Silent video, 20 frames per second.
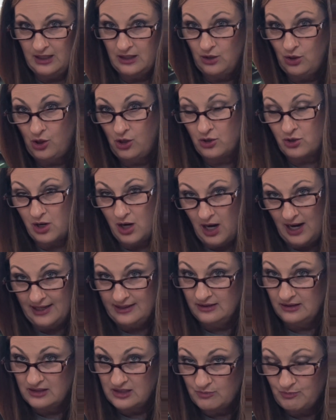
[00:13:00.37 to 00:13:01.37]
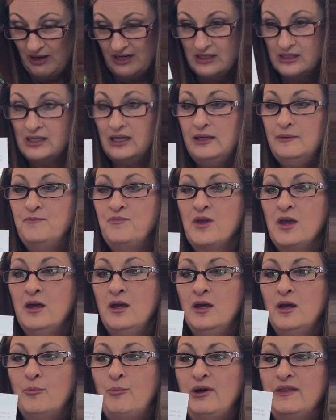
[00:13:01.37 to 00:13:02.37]
a little hot and spicy,
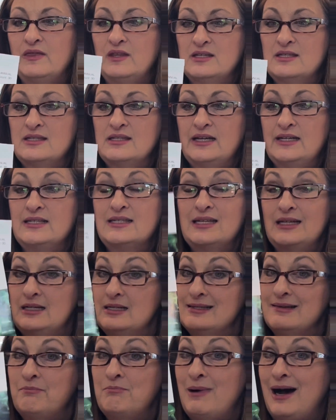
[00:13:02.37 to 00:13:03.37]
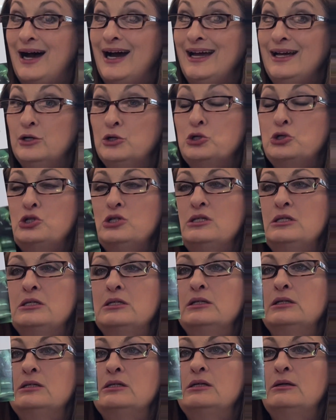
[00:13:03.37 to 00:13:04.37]
but this says it is a mild
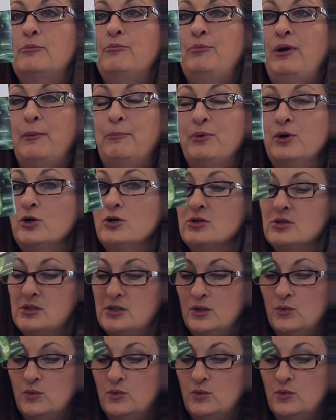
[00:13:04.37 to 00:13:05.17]
pepper, so